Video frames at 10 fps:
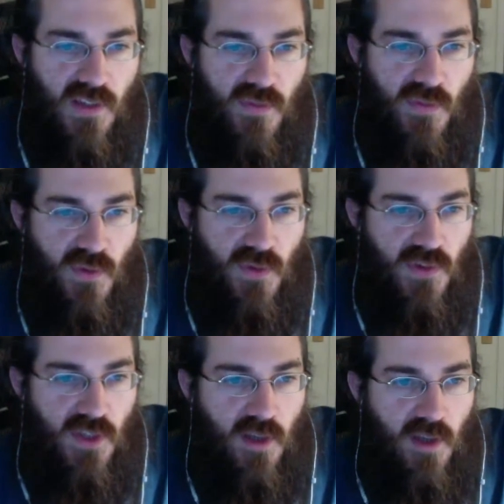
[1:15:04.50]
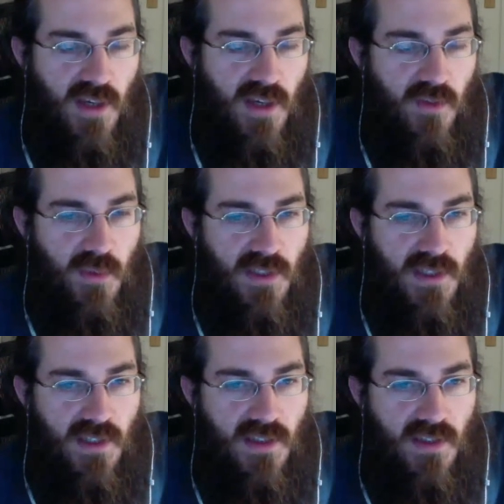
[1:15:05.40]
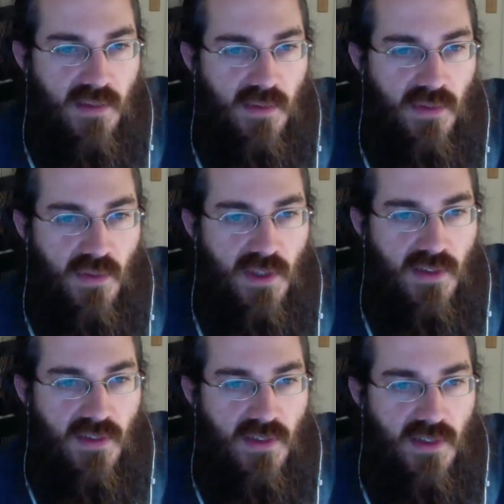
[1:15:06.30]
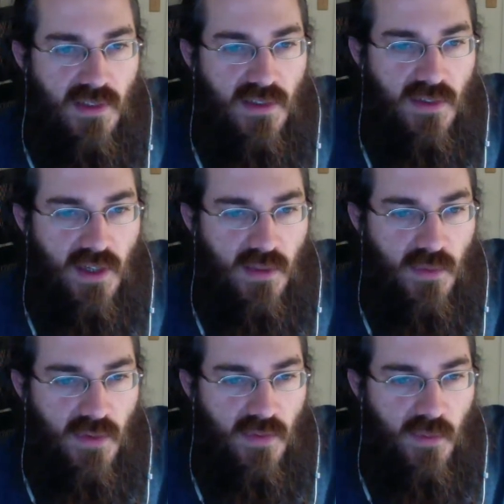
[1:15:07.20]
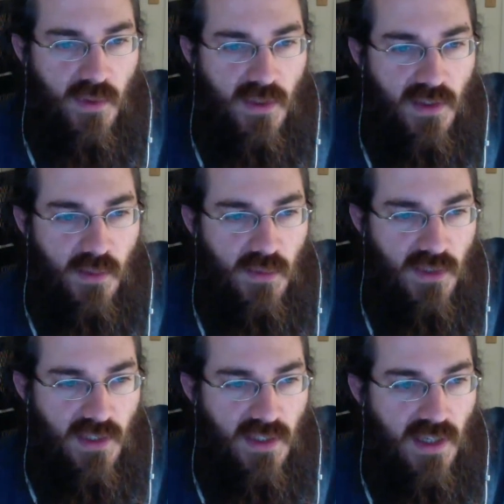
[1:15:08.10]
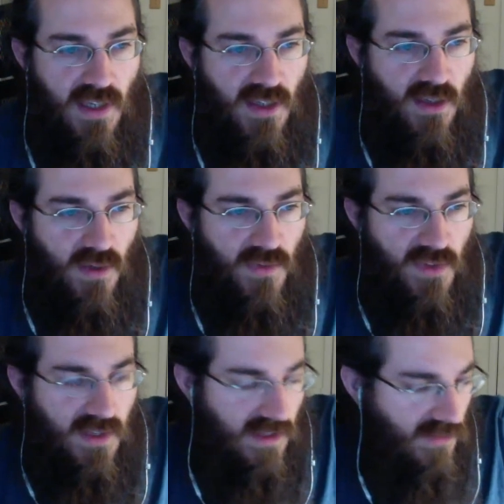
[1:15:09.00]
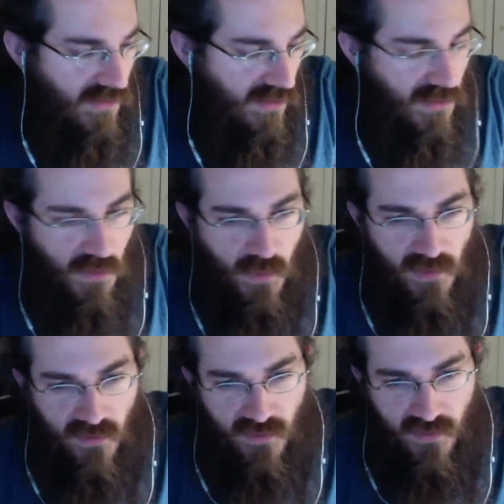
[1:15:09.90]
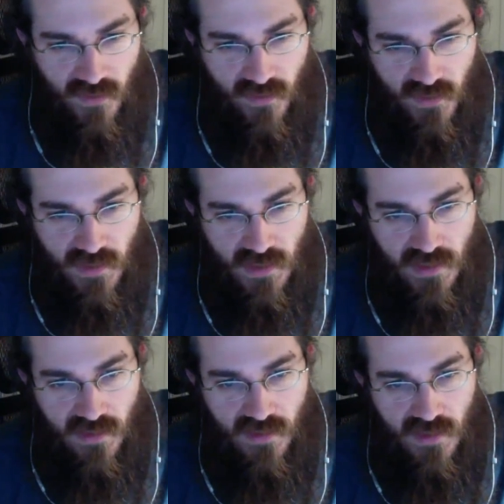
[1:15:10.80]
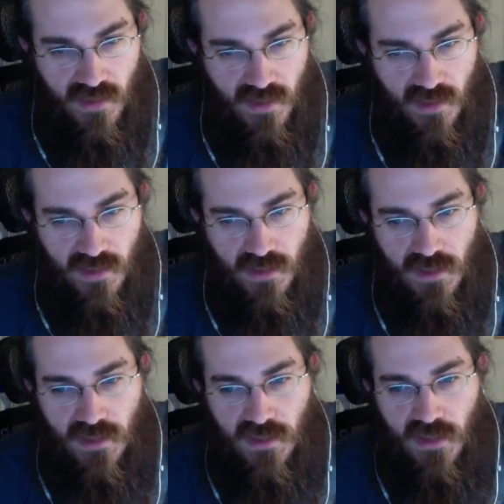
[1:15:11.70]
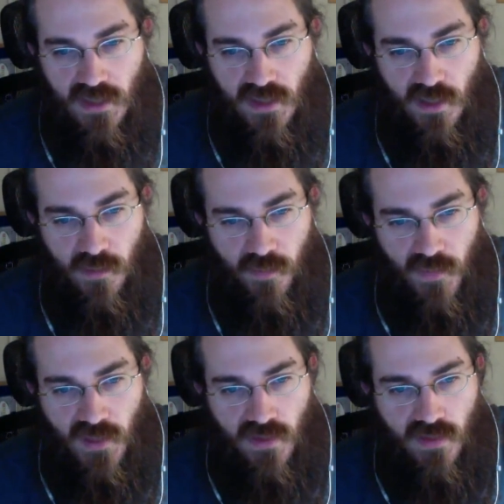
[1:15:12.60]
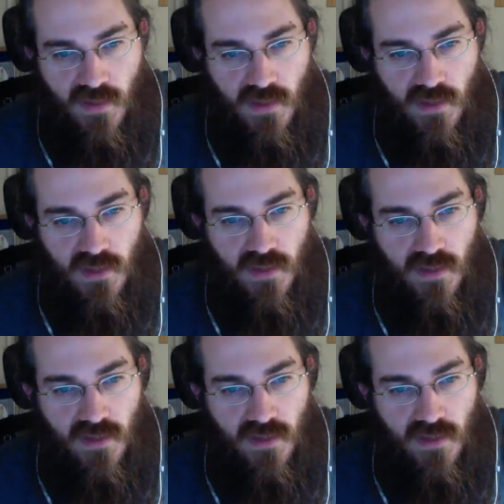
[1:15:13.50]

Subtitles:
for stopping by, everybody. It was great to interact with everyone in the community. Hopefully that answers all your questions, and you know, let the